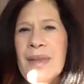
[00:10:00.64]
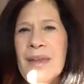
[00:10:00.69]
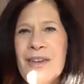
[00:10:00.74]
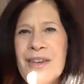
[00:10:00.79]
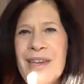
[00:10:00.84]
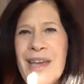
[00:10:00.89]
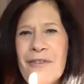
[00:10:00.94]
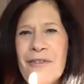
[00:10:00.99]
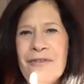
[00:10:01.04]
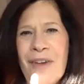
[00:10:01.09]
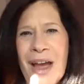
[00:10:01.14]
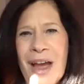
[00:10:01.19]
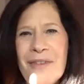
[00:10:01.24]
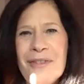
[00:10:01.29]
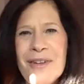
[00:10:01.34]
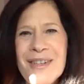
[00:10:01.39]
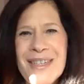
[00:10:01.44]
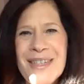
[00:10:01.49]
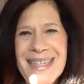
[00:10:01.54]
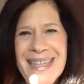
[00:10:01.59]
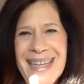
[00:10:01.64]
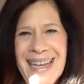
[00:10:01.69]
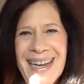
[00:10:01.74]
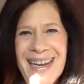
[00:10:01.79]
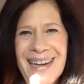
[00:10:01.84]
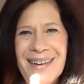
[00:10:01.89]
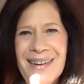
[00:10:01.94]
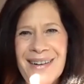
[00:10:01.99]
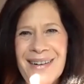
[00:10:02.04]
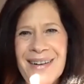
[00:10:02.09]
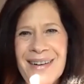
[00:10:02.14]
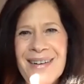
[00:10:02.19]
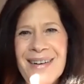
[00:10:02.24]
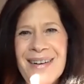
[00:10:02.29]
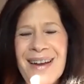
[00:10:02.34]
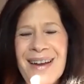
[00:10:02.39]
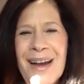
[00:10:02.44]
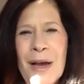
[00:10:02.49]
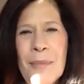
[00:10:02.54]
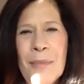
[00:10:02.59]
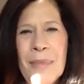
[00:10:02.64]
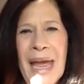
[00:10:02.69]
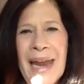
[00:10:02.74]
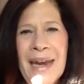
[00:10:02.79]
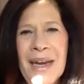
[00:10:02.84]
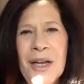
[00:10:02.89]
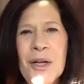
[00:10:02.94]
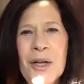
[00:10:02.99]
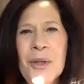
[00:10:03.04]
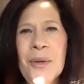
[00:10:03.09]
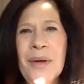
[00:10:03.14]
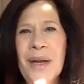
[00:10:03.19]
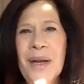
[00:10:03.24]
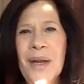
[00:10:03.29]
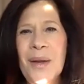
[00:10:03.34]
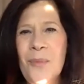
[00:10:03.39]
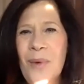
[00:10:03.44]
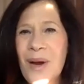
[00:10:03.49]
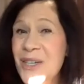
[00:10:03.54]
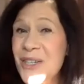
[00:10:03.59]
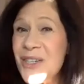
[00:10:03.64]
yeah, 5 years later, and including one